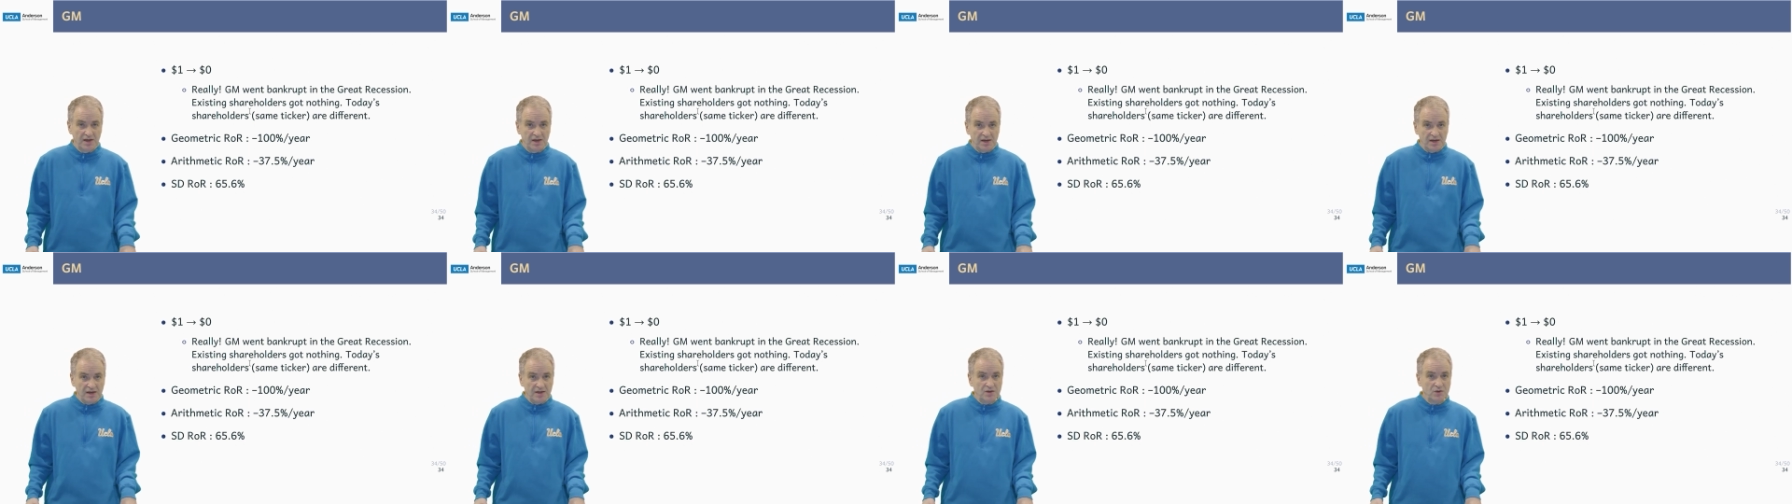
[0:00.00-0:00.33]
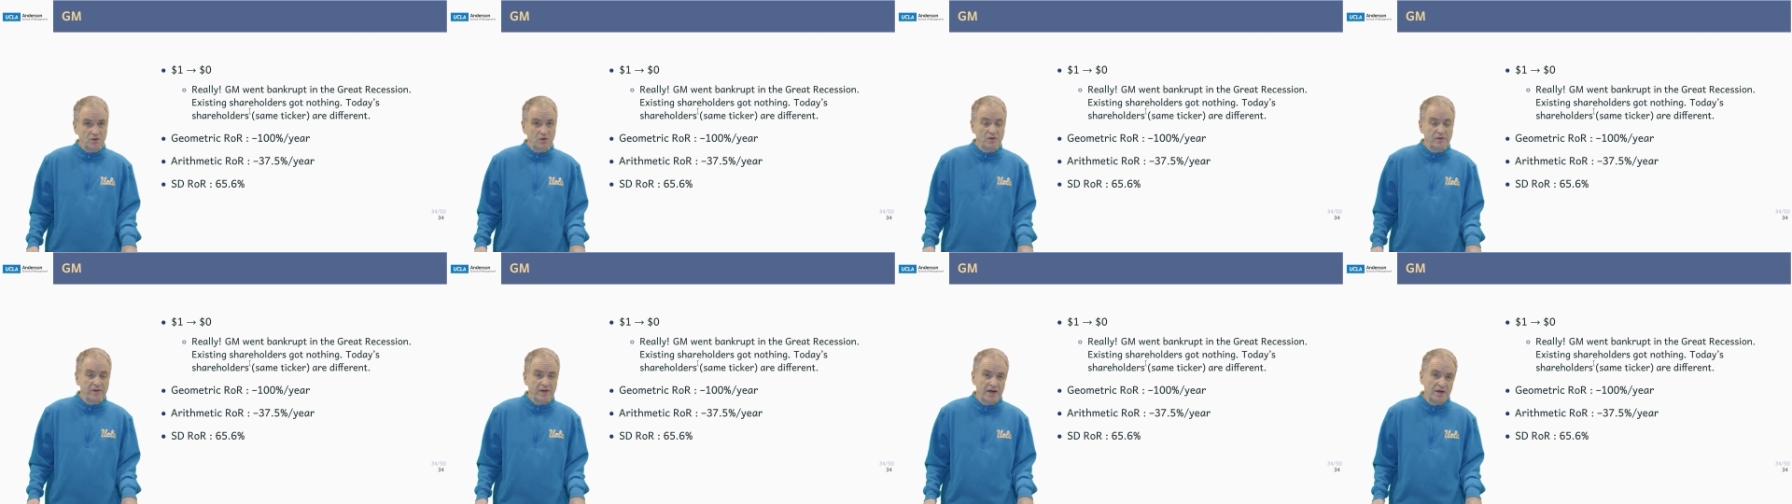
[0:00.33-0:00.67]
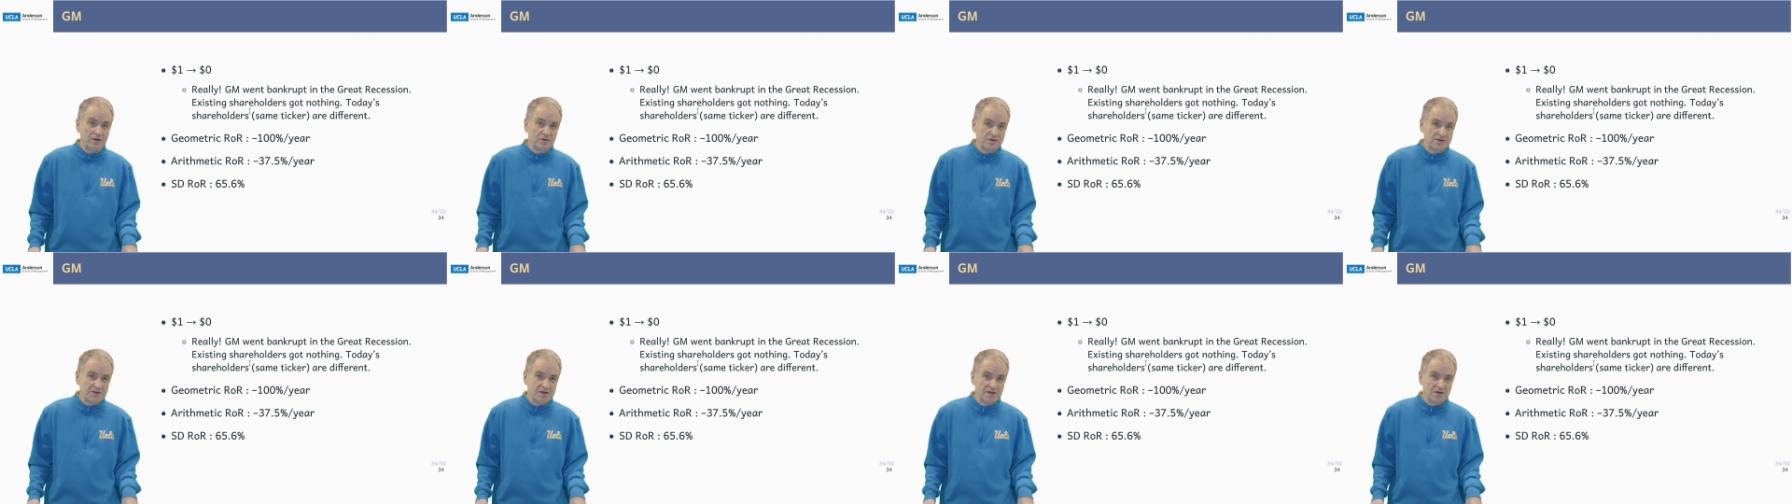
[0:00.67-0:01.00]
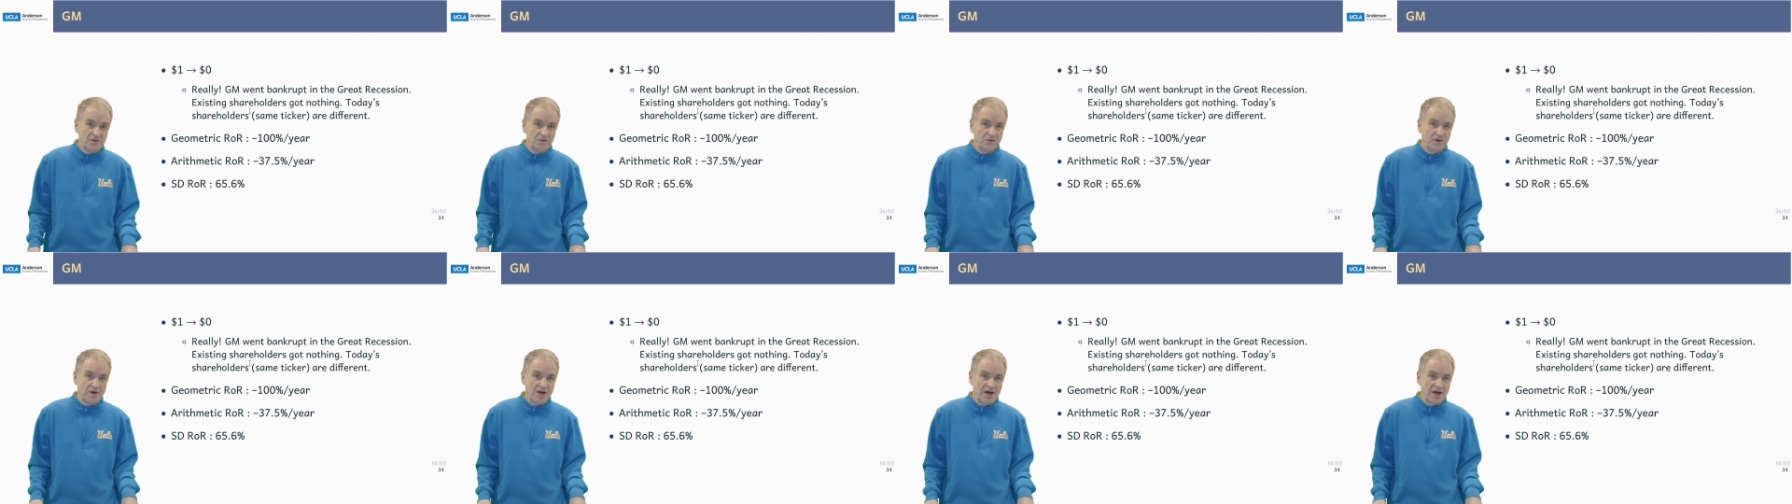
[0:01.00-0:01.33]
in
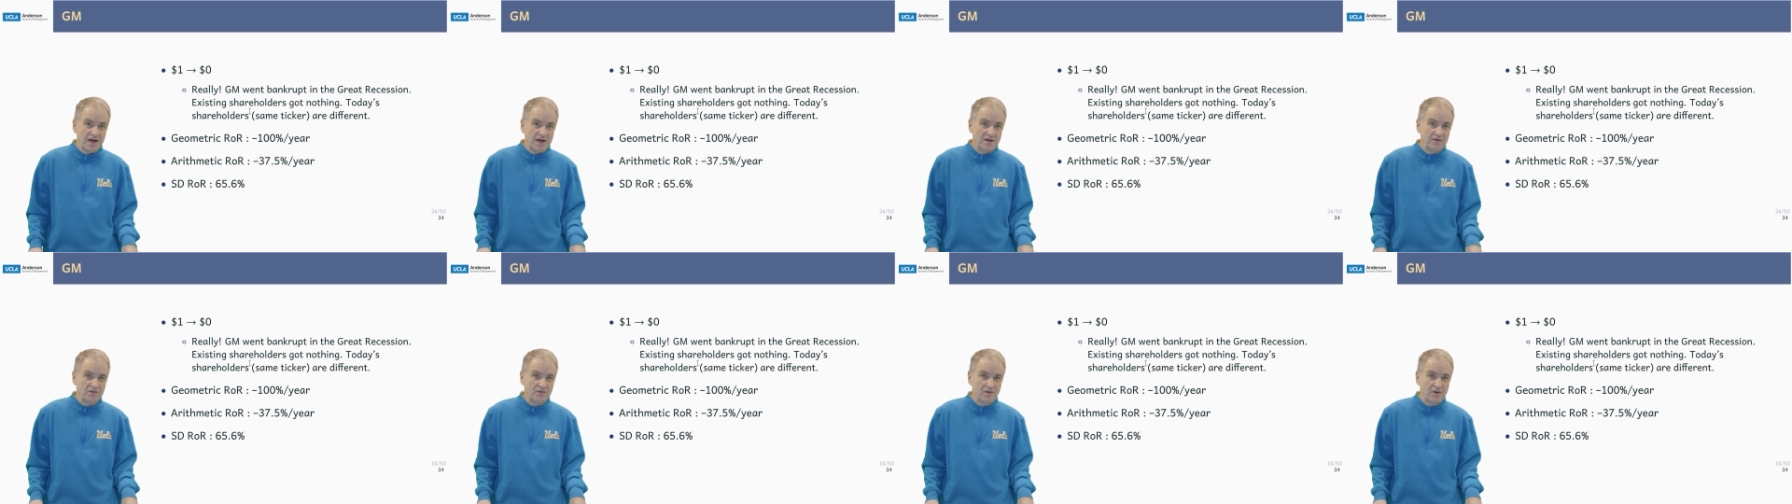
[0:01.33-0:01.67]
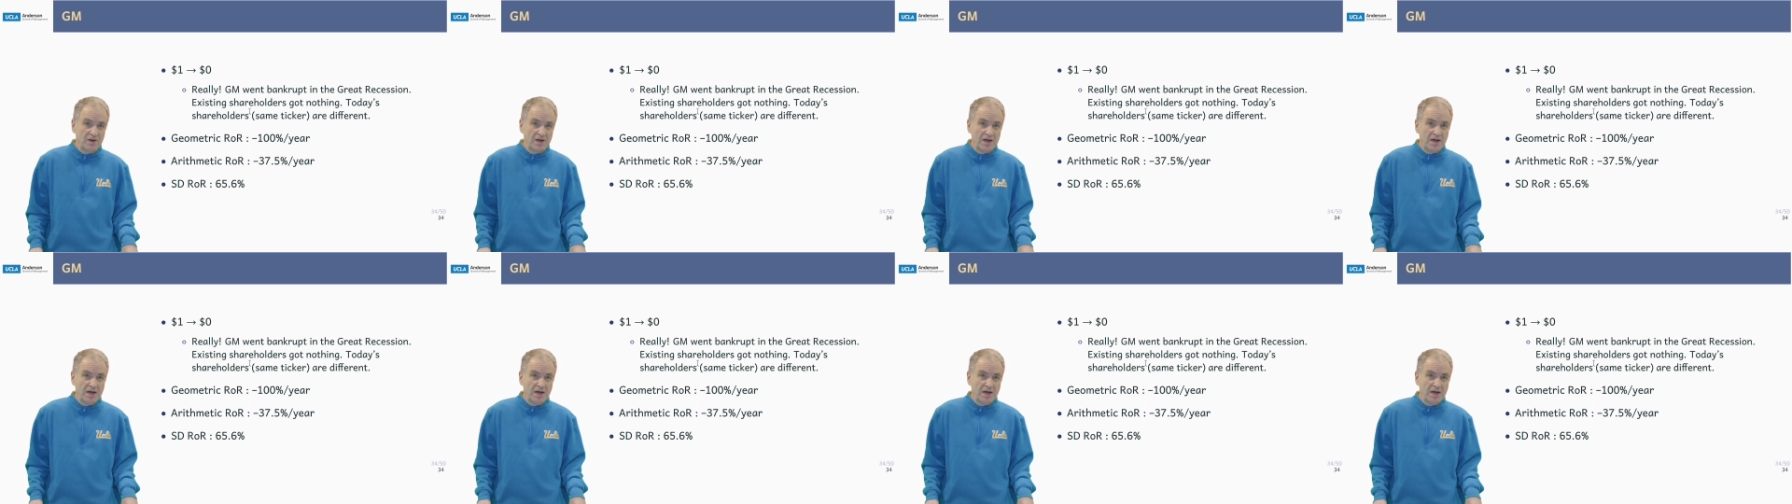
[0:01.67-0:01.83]
2005,